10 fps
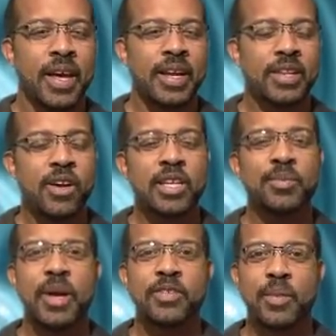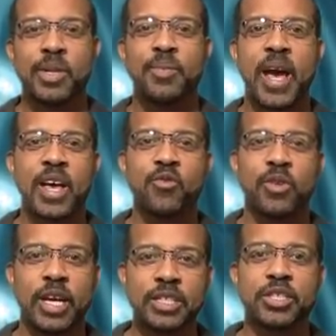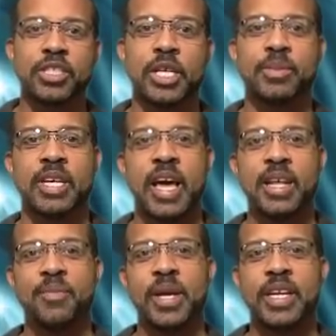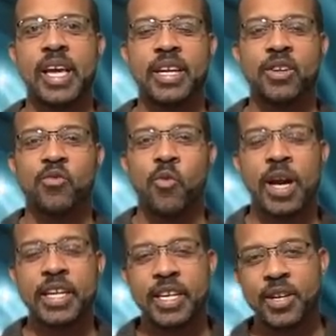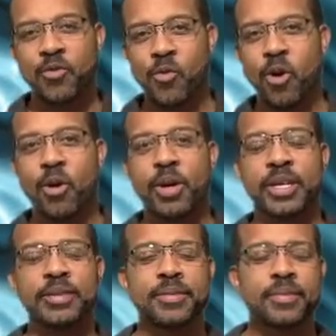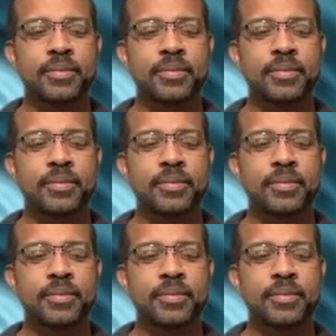And I talked about some of the past relationships that I had been in and why they didn't work. And